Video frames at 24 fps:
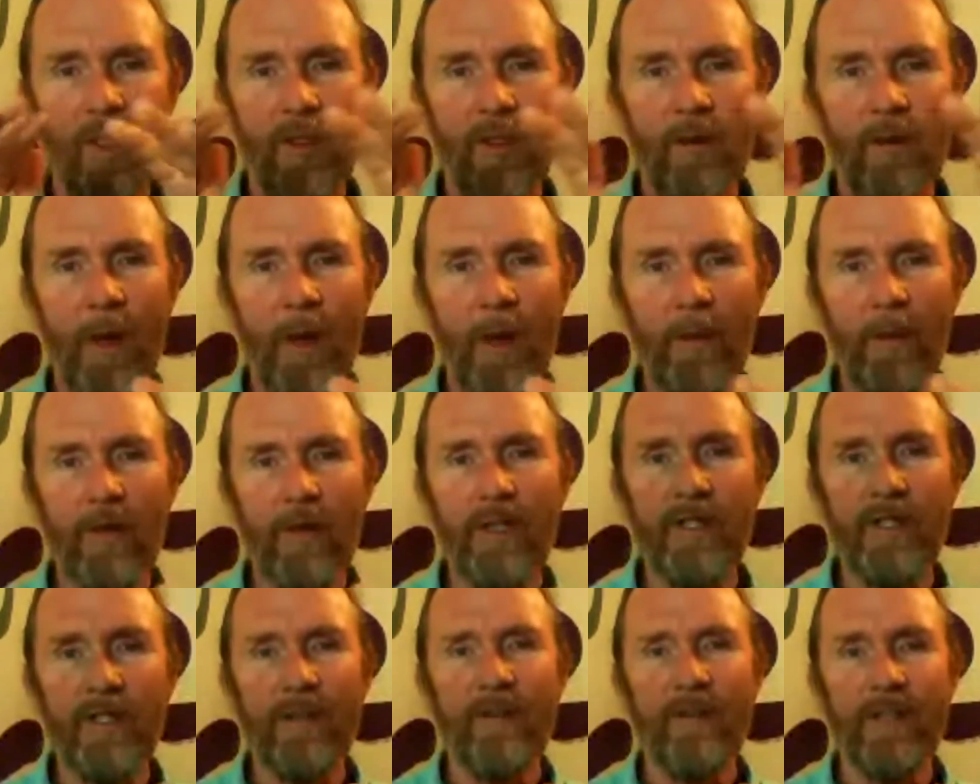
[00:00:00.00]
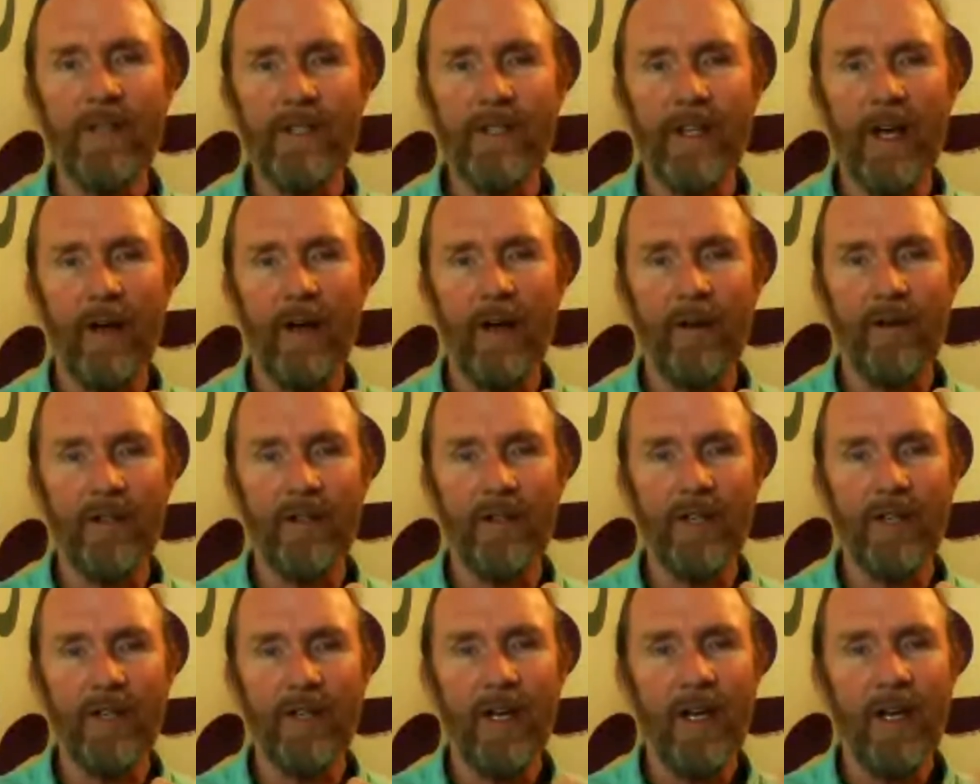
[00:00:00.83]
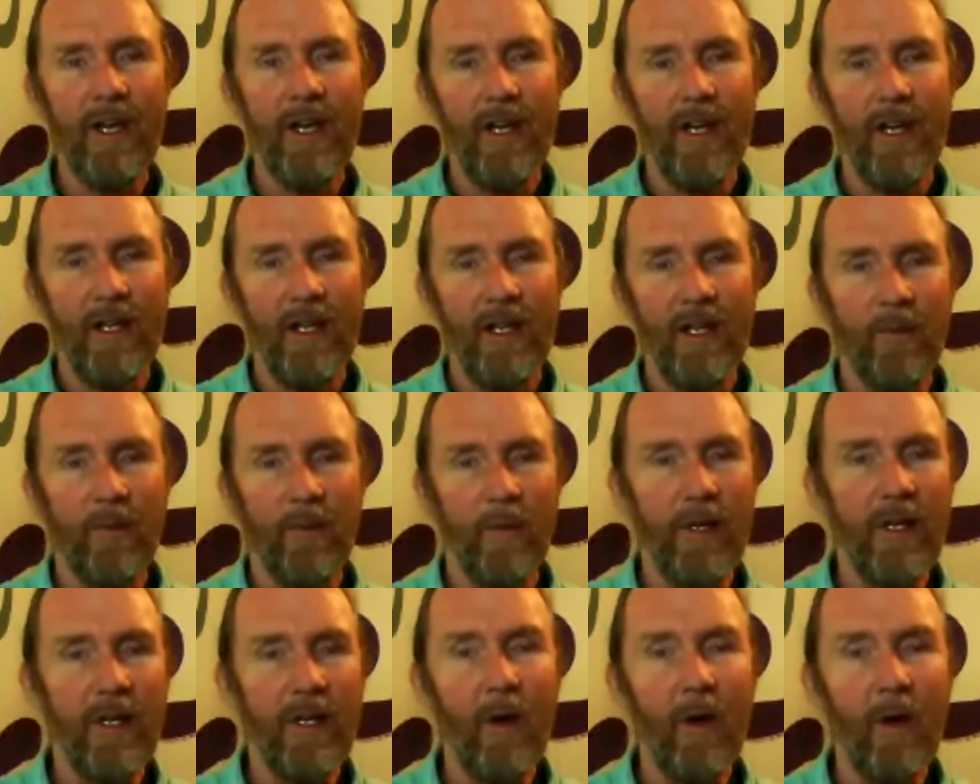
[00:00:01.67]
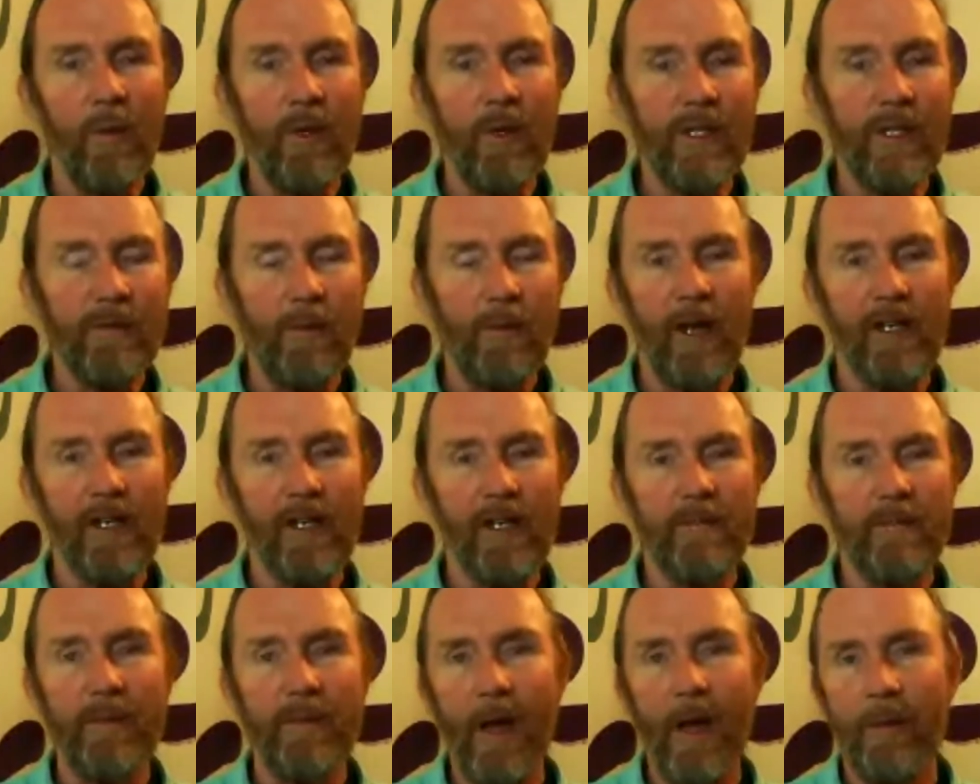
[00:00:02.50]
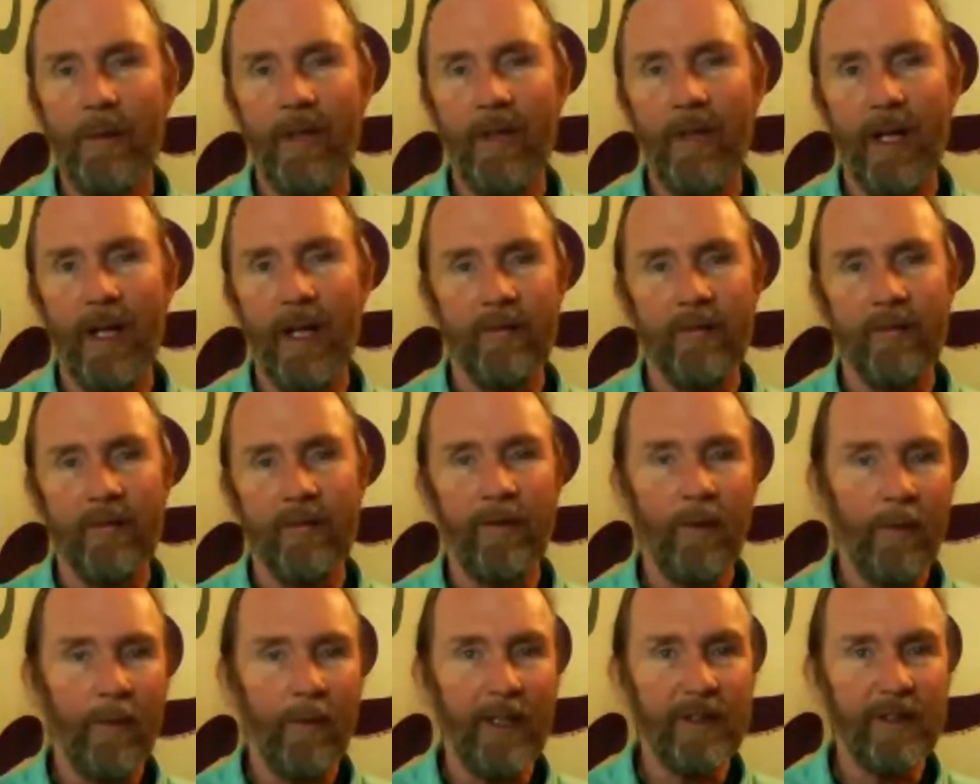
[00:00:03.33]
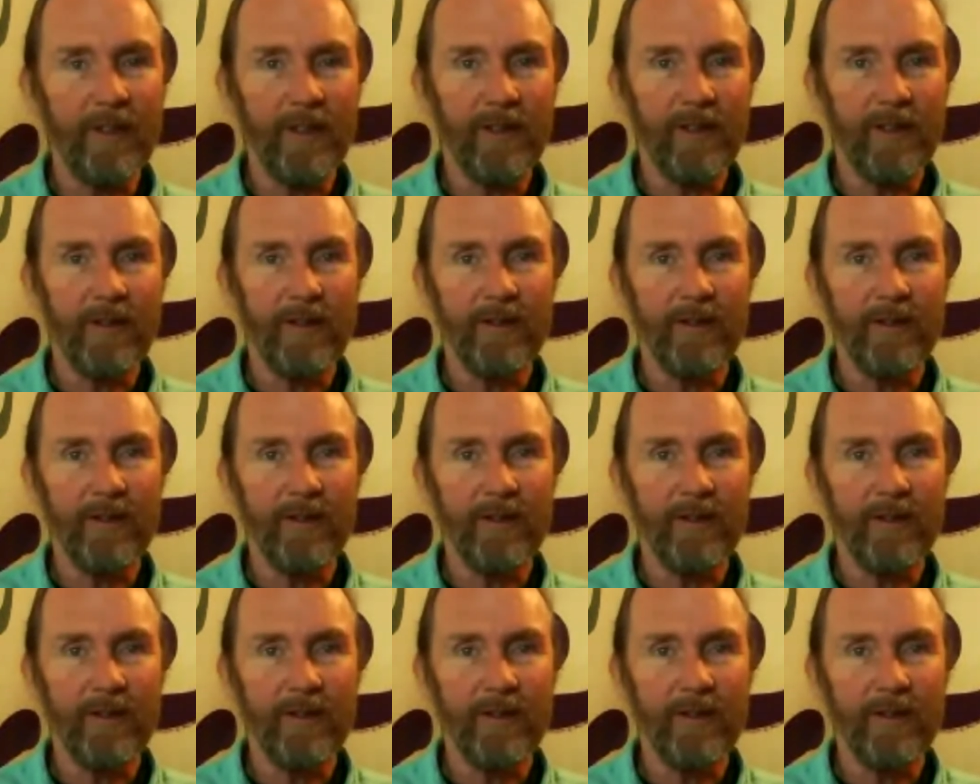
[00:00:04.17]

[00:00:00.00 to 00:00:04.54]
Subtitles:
The membranes of the cells that we know respond to peptide information